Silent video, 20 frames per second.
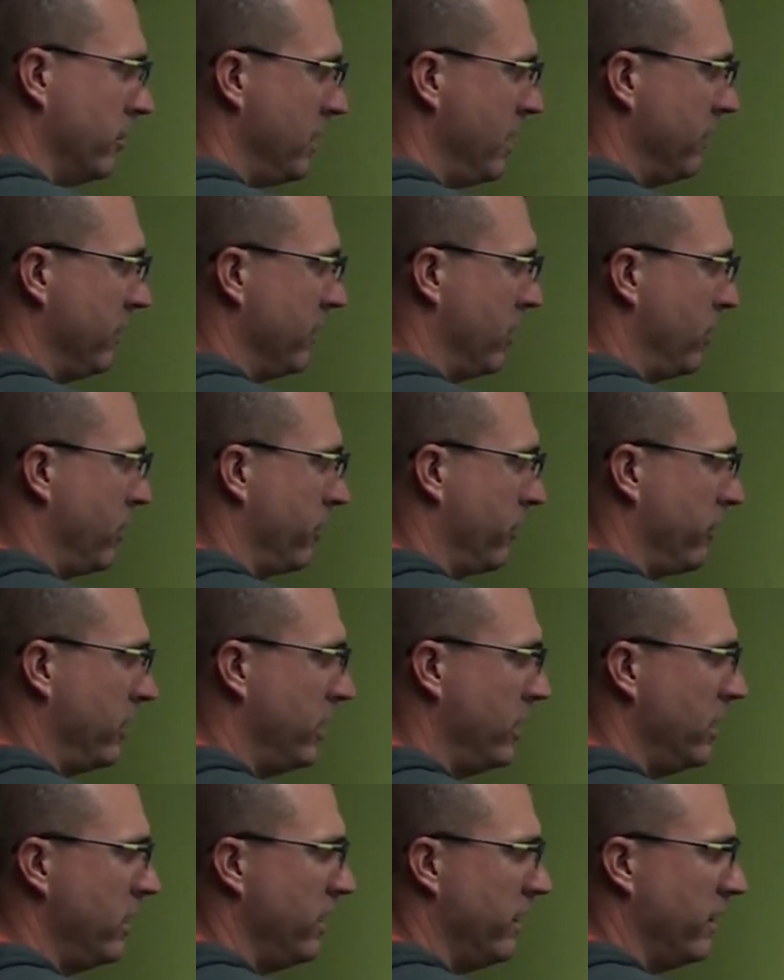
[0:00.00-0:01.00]
We have a
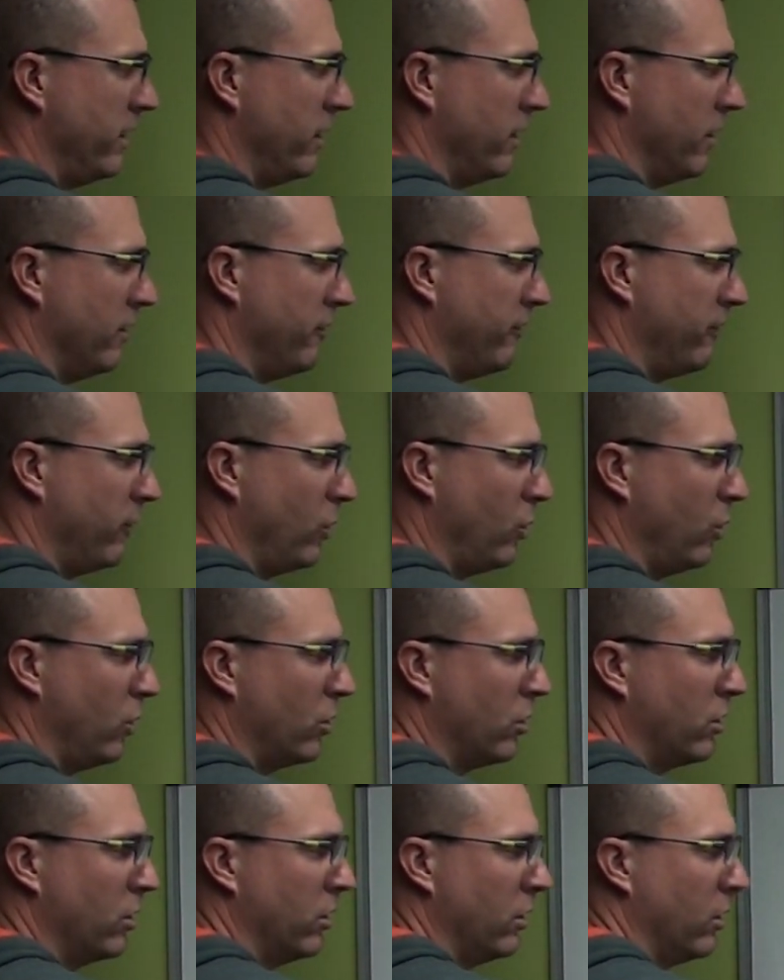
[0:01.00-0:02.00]
3, a
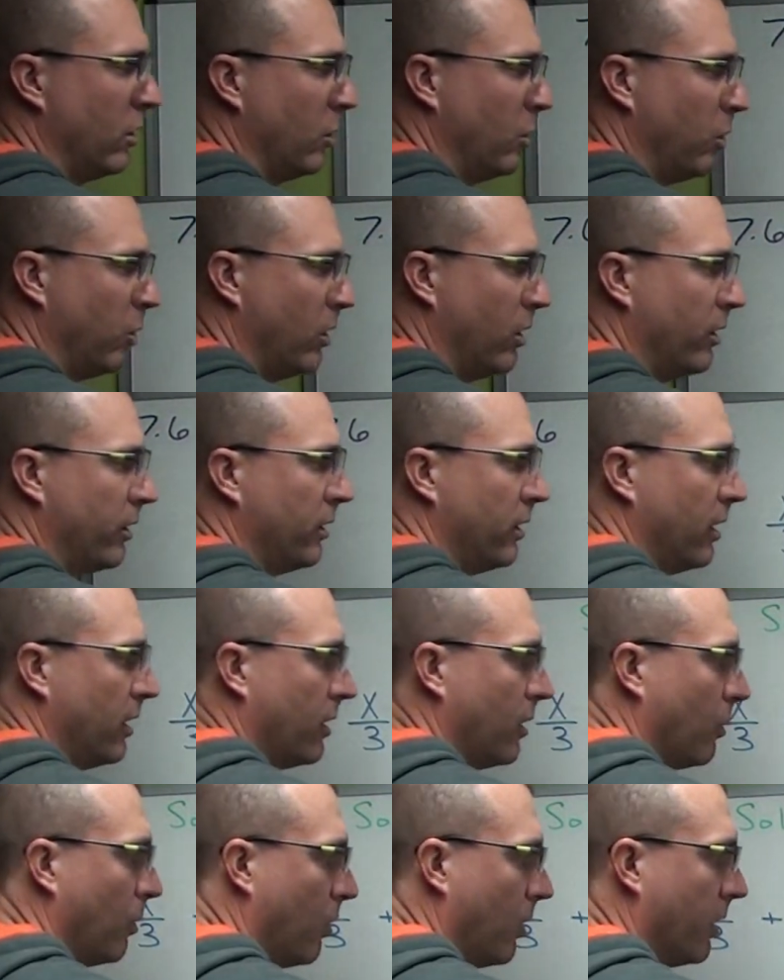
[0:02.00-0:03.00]
4, a 1, and
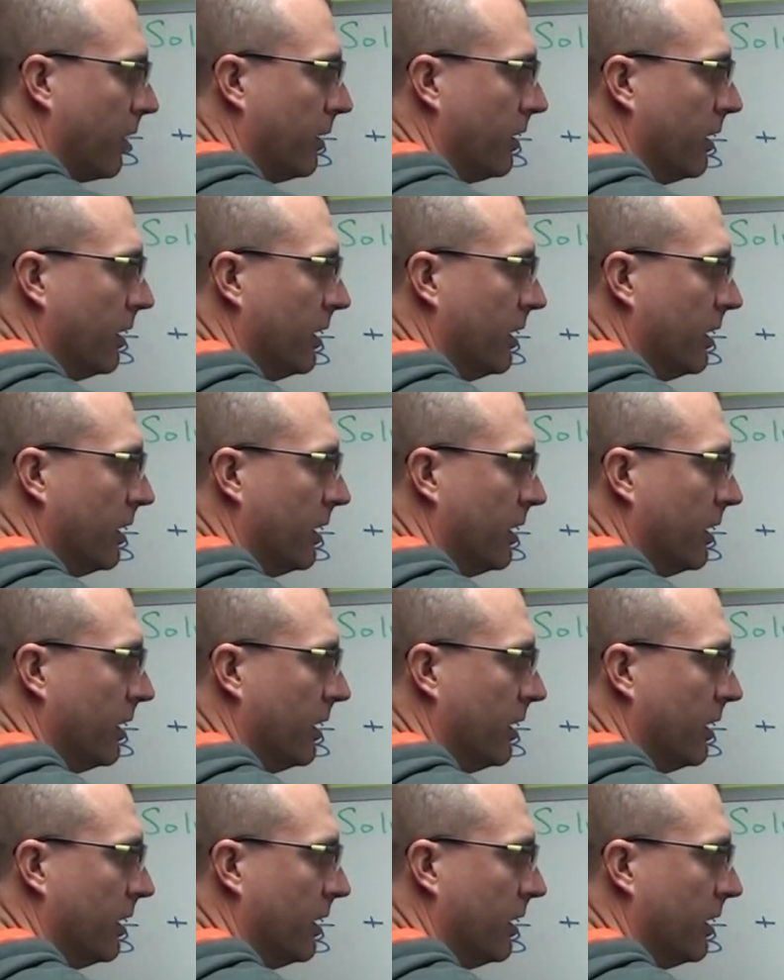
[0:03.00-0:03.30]
a 1.